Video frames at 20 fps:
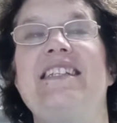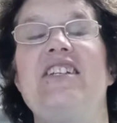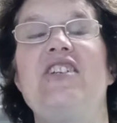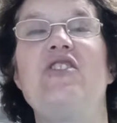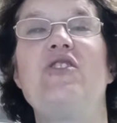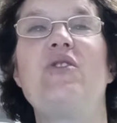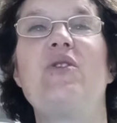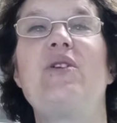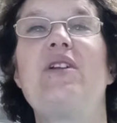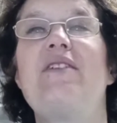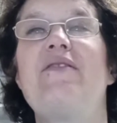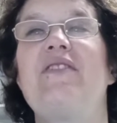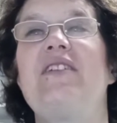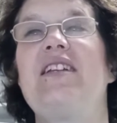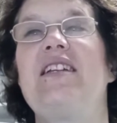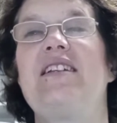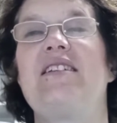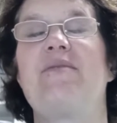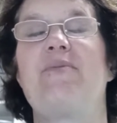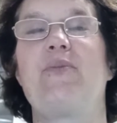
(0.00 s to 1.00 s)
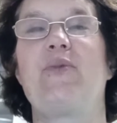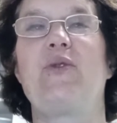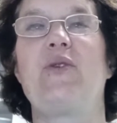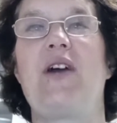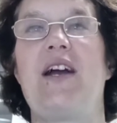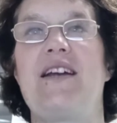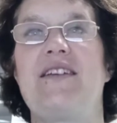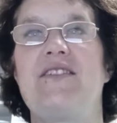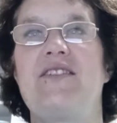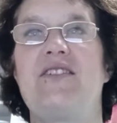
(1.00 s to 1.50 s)
you don't even need to
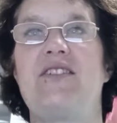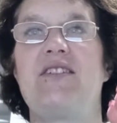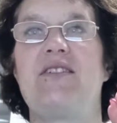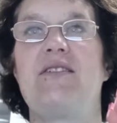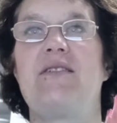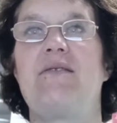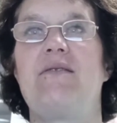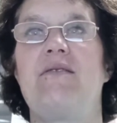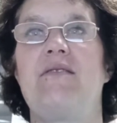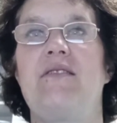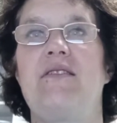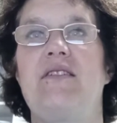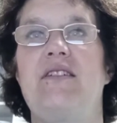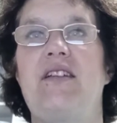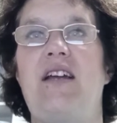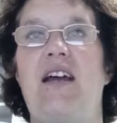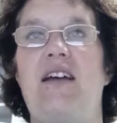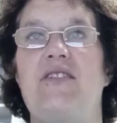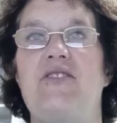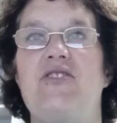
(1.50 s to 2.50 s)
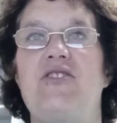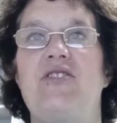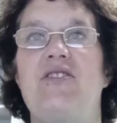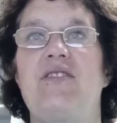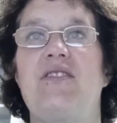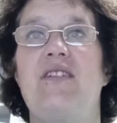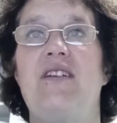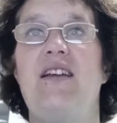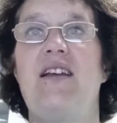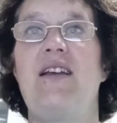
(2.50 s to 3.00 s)
press, just touch,
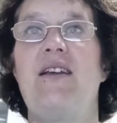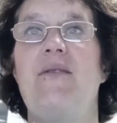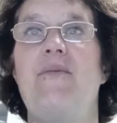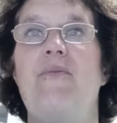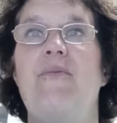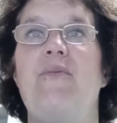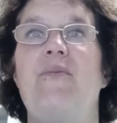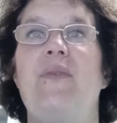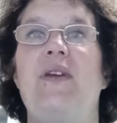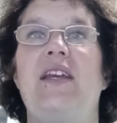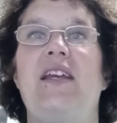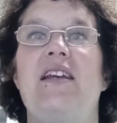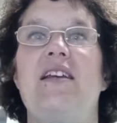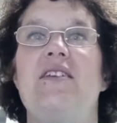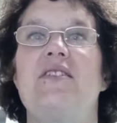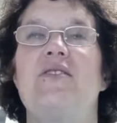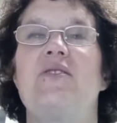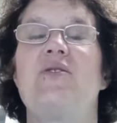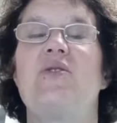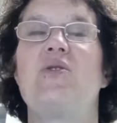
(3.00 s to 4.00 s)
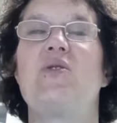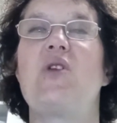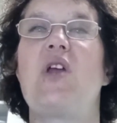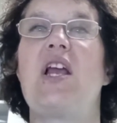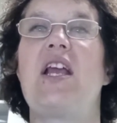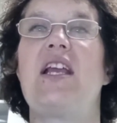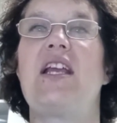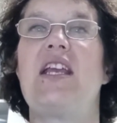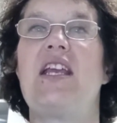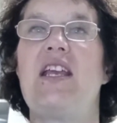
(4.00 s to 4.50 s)
because
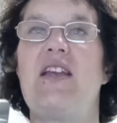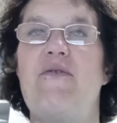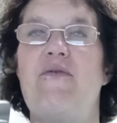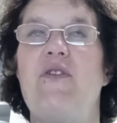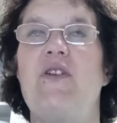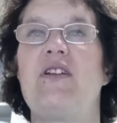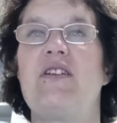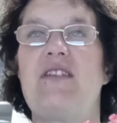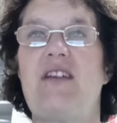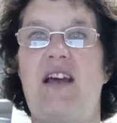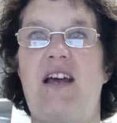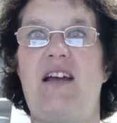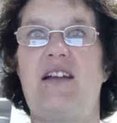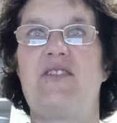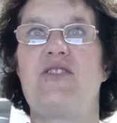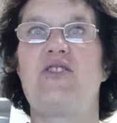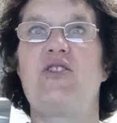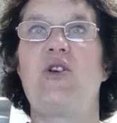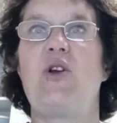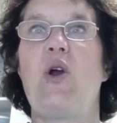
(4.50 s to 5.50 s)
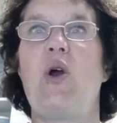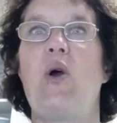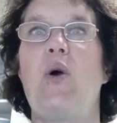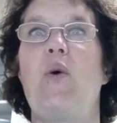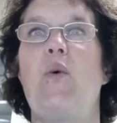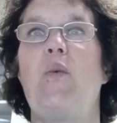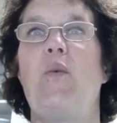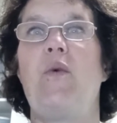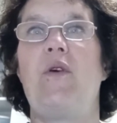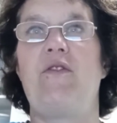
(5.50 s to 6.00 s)
even touch
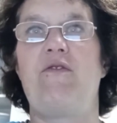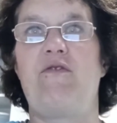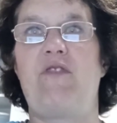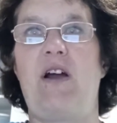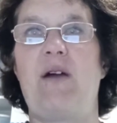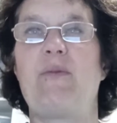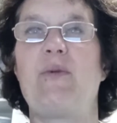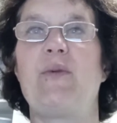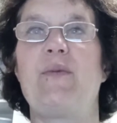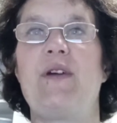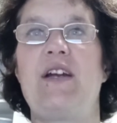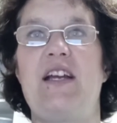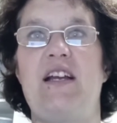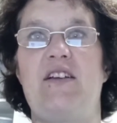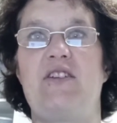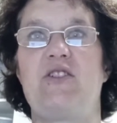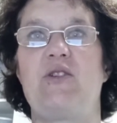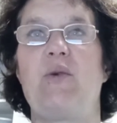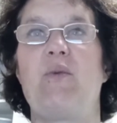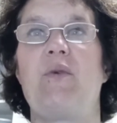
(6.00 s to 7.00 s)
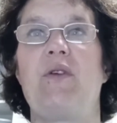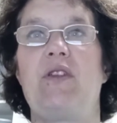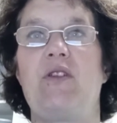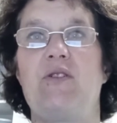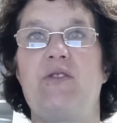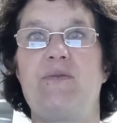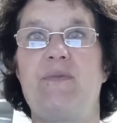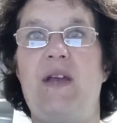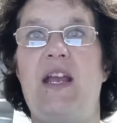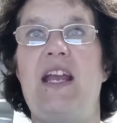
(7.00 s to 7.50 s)
with fibromyalgia, with
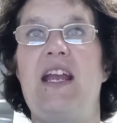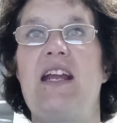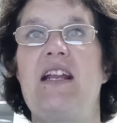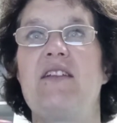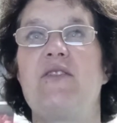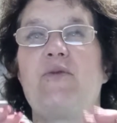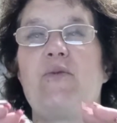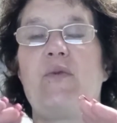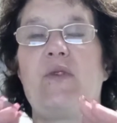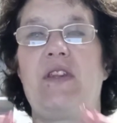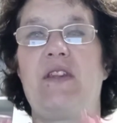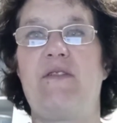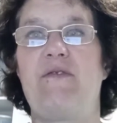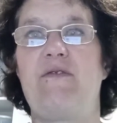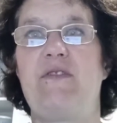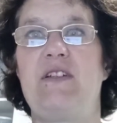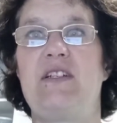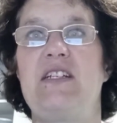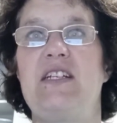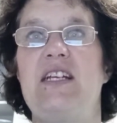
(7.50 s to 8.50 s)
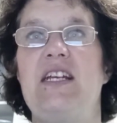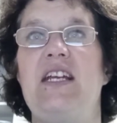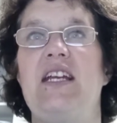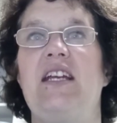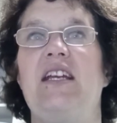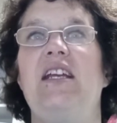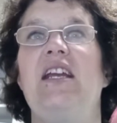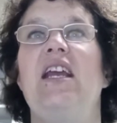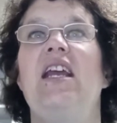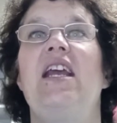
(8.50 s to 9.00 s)
those pains, with the fatigue,
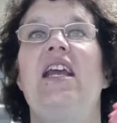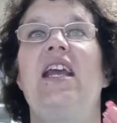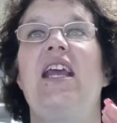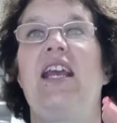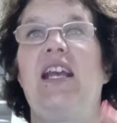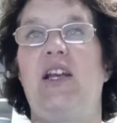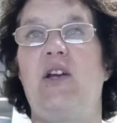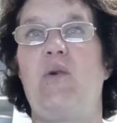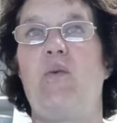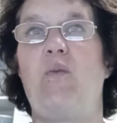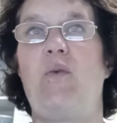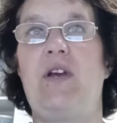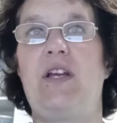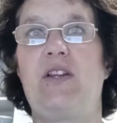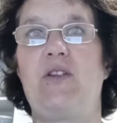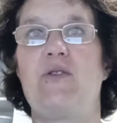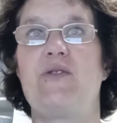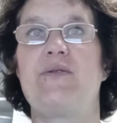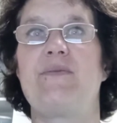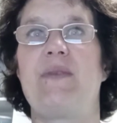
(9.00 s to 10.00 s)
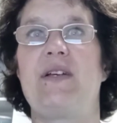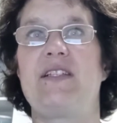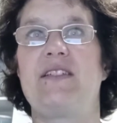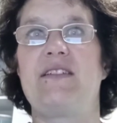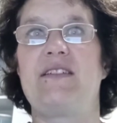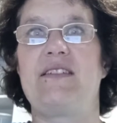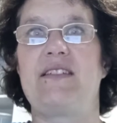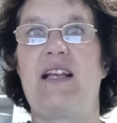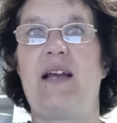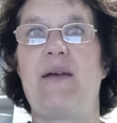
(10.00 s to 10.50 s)
it can wake those
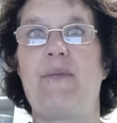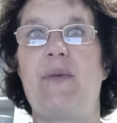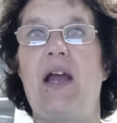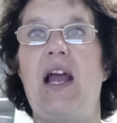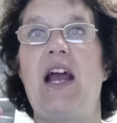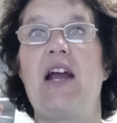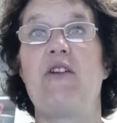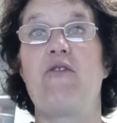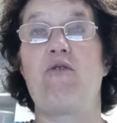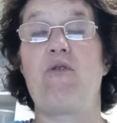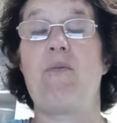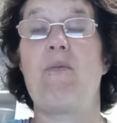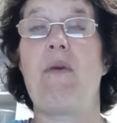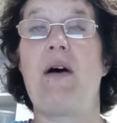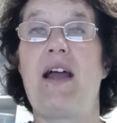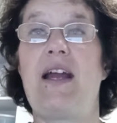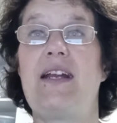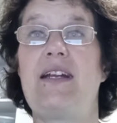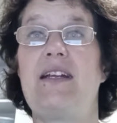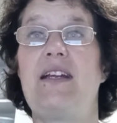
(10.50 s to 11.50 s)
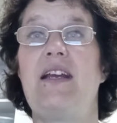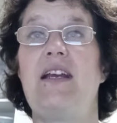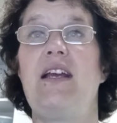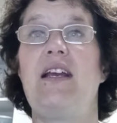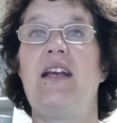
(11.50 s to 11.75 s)
muscles up and remind